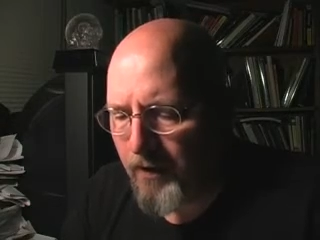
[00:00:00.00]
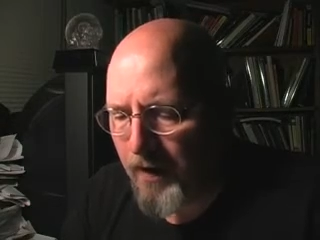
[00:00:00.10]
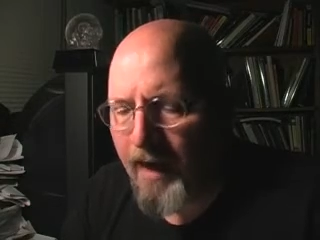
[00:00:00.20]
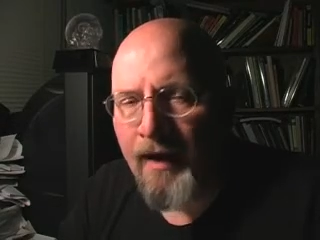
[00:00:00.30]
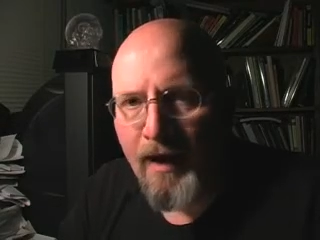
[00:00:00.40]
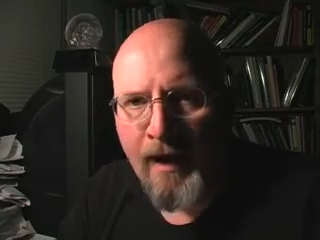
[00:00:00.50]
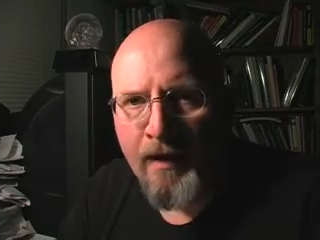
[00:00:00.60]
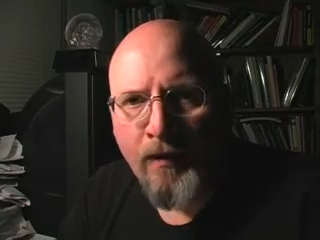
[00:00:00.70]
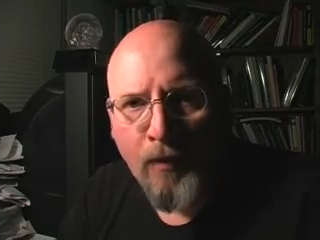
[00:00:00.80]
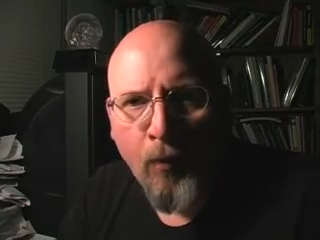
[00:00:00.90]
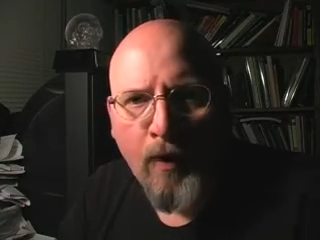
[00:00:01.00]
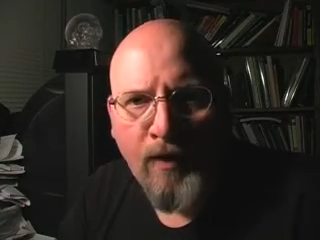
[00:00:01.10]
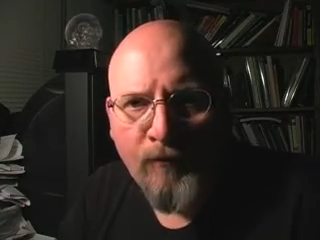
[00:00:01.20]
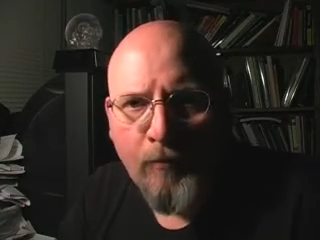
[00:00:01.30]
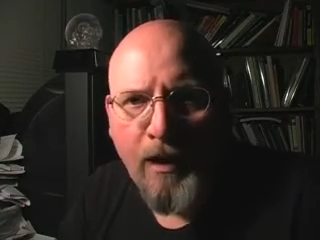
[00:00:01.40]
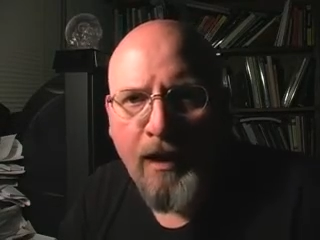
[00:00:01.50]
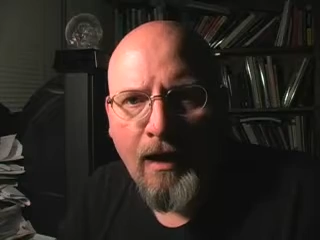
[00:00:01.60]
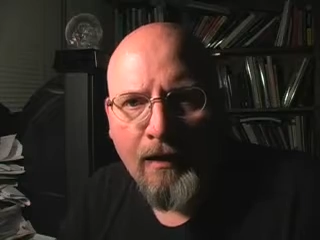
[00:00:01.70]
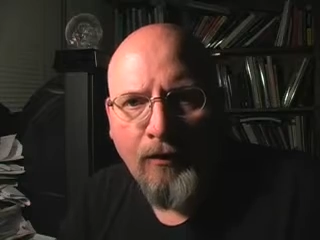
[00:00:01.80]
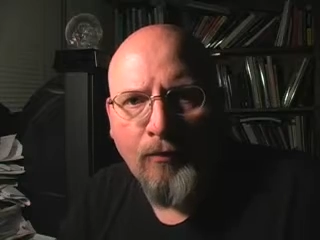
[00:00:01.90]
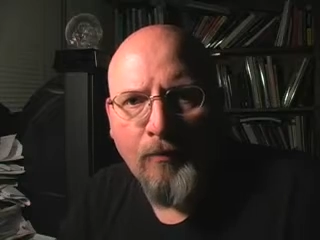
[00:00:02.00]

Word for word: And and whatever my IQ